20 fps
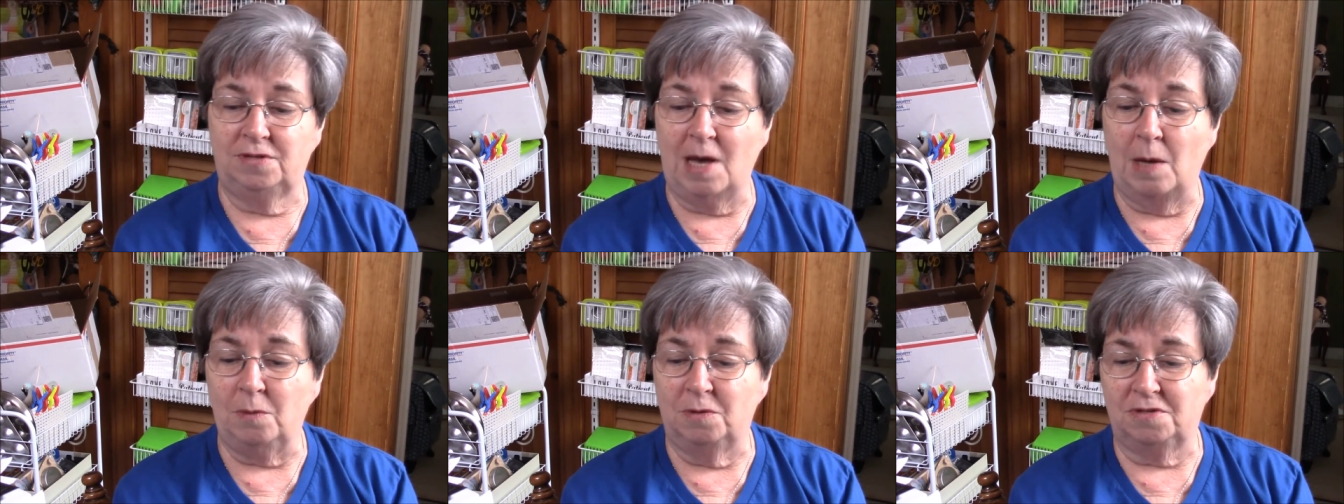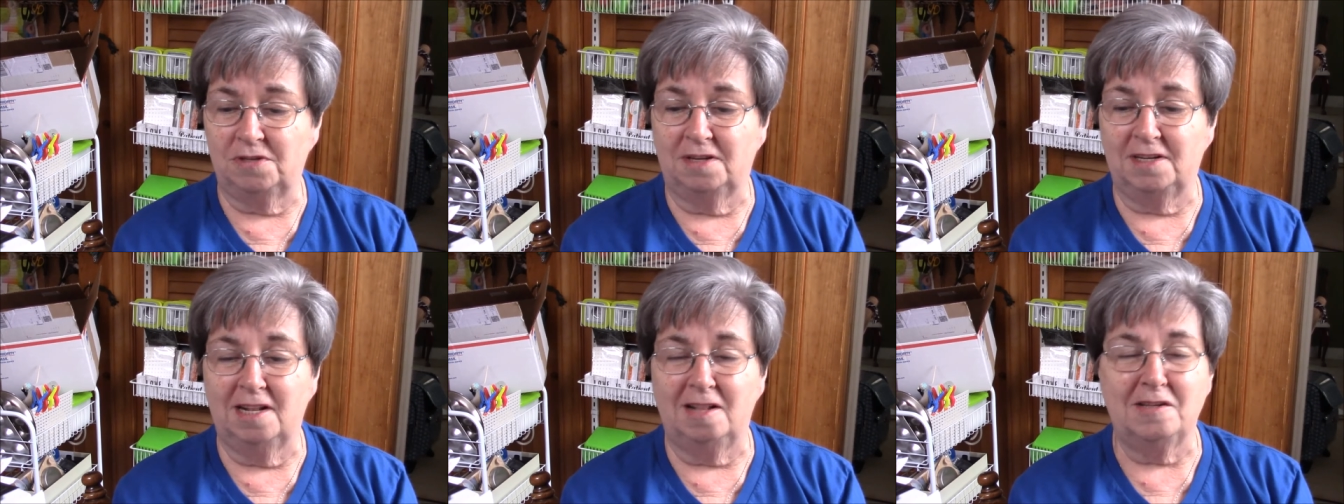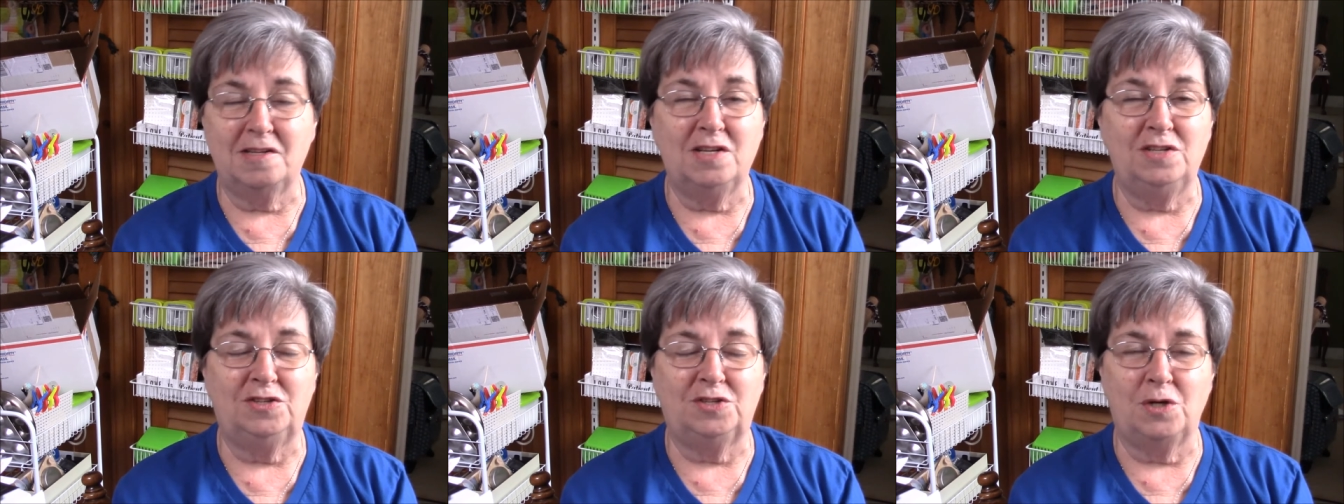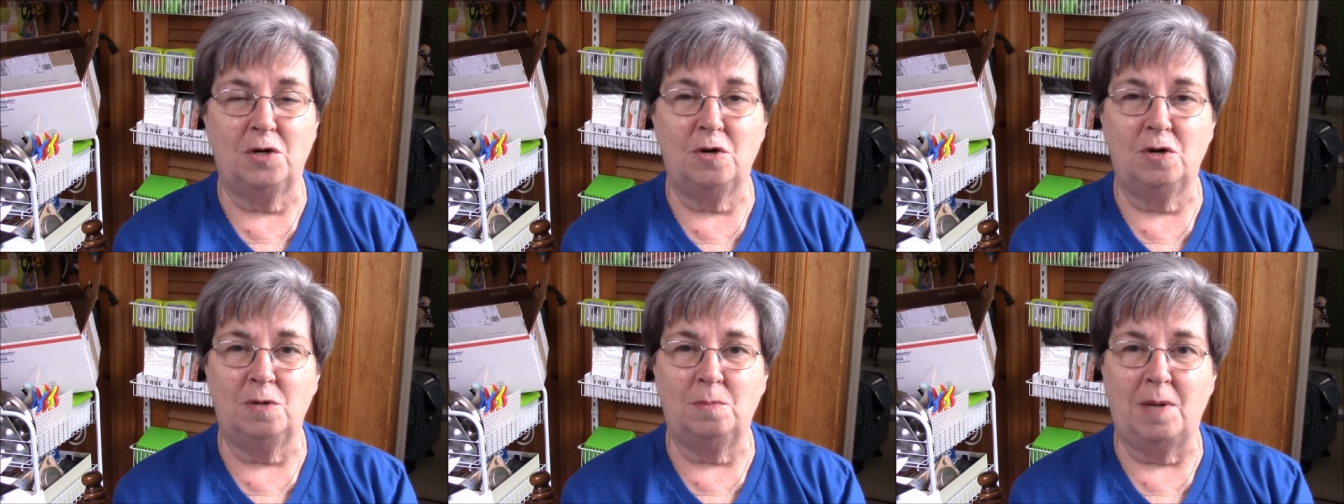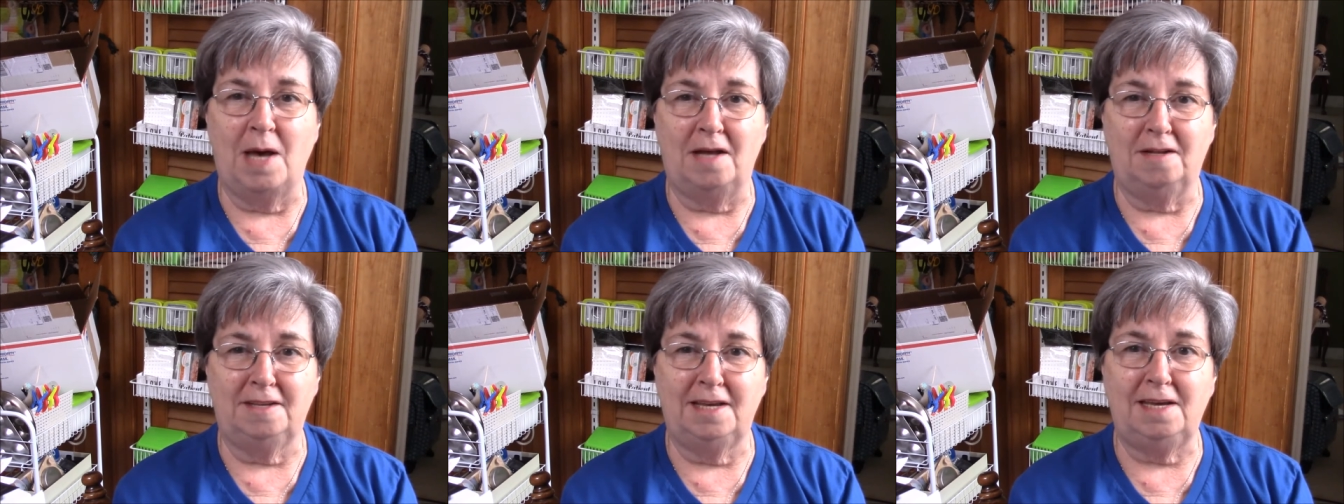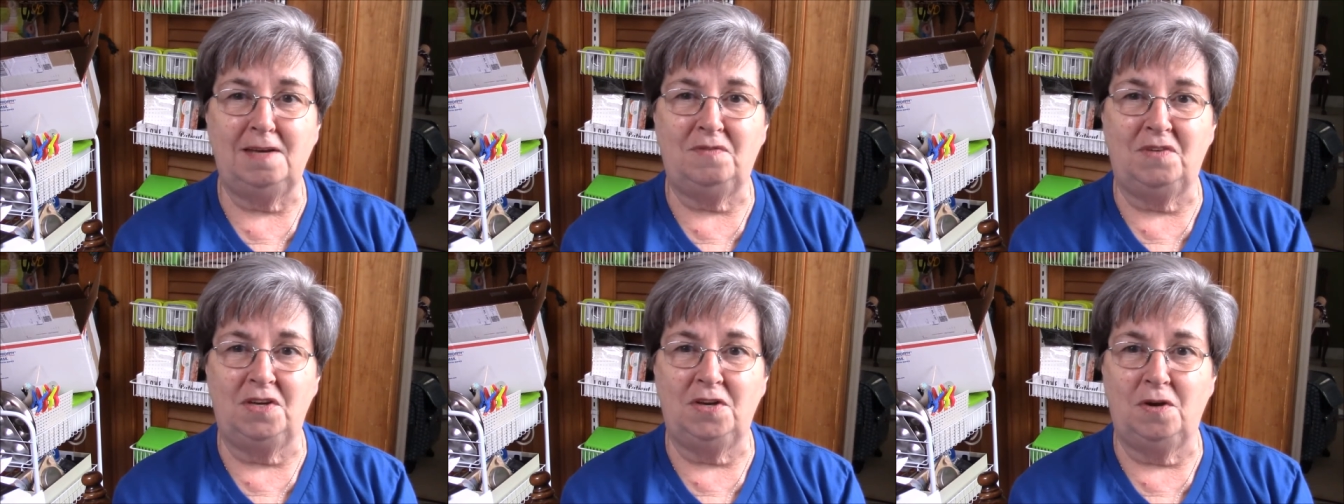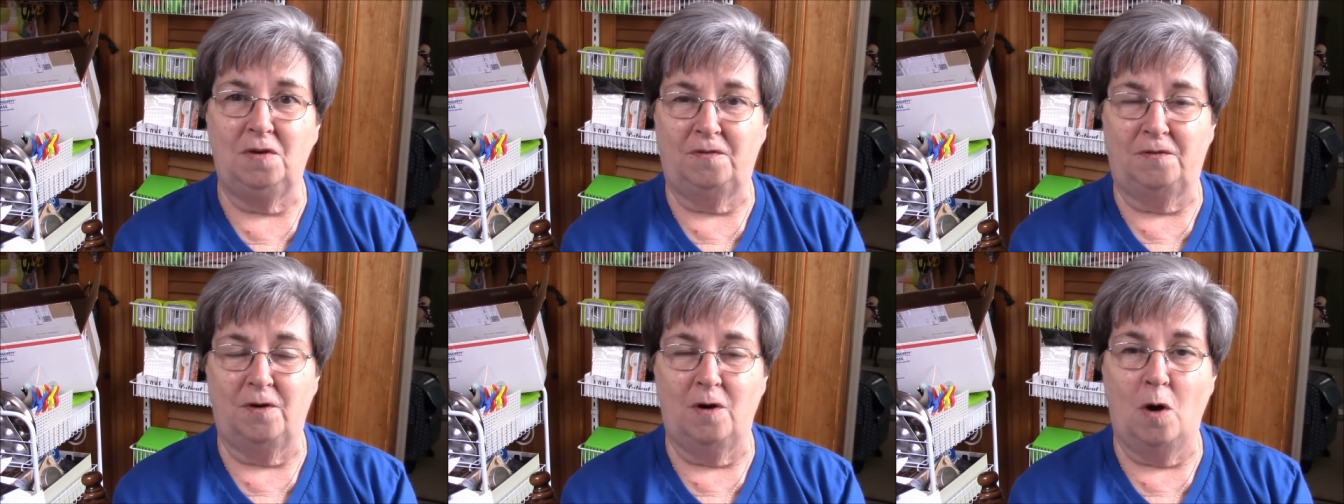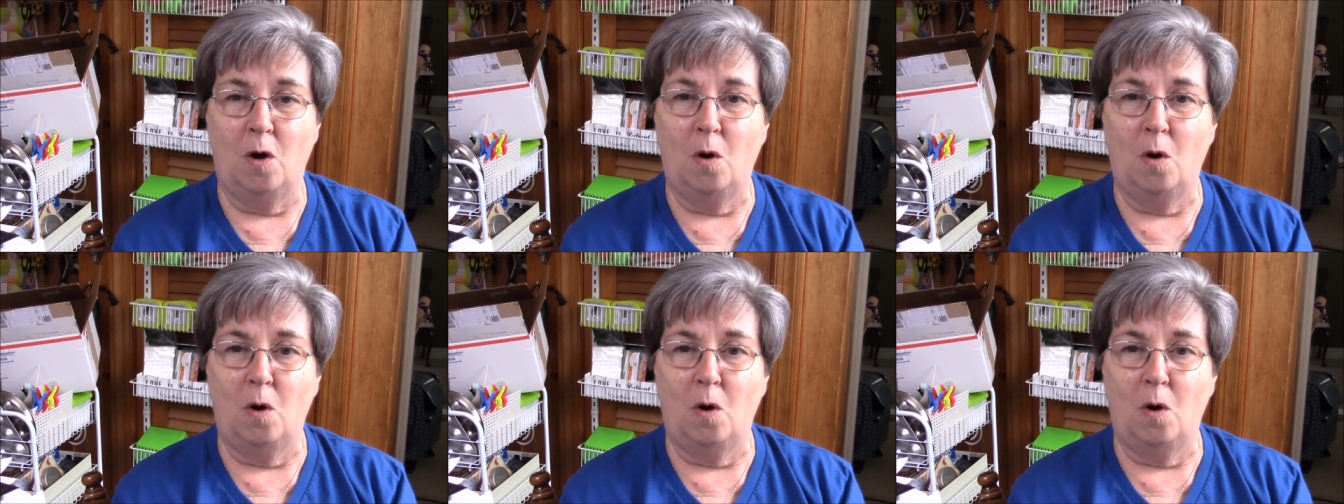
I was a little concerned about leaving you for a